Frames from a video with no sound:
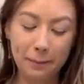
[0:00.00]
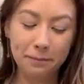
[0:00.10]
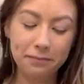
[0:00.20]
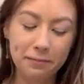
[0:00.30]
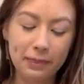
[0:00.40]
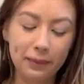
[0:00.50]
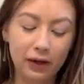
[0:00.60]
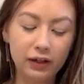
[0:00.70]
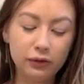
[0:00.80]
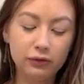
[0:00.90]
I don't
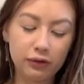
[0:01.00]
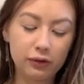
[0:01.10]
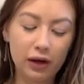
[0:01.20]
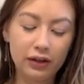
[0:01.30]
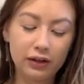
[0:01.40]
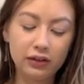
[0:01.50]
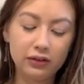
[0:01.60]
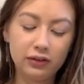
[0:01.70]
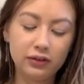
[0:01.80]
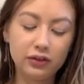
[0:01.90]
know. I get
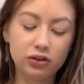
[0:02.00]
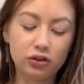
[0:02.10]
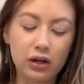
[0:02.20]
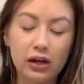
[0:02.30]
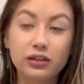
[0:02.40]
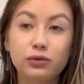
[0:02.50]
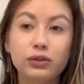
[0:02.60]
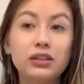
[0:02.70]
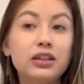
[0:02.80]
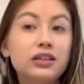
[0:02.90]
distracted really
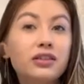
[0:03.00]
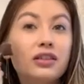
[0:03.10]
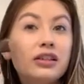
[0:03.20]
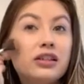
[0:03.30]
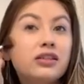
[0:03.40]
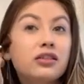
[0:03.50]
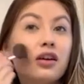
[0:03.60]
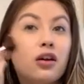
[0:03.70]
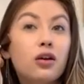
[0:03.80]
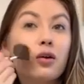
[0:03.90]
easily, so
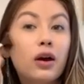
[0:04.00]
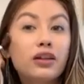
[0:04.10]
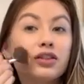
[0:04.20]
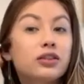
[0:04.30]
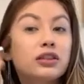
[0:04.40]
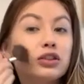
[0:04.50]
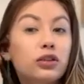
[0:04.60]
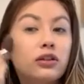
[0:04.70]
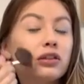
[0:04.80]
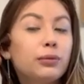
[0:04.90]
I just like try to limit
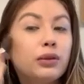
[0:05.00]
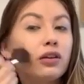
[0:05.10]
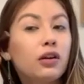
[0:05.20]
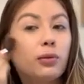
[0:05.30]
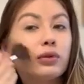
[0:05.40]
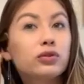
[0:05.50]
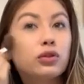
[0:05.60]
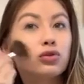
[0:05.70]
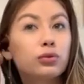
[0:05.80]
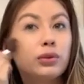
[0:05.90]
the number of social
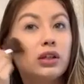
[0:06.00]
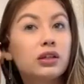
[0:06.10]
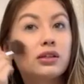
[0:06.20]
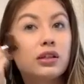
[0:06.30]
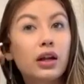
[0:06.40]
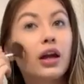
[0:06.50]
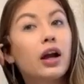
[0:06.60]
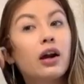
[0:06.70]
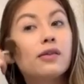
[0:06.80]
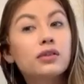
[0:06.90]
medias that I have. So
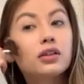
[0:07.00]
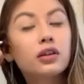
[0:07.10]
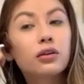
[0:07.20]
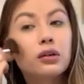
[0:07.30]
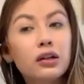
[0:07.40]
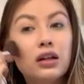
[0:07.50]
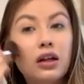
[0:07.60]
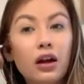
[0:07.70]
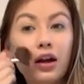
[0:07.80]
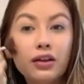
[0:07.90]
I
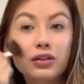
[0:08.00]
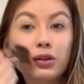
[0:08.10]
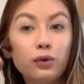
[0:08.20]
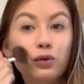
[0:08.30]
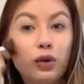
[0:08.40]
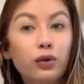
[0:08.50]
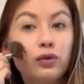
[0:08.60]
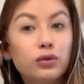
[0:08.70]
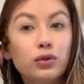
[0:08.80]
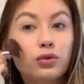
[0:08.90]
actually have very few social
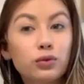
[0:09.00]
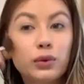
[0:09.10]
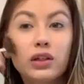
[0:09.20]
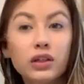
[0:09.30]
medias.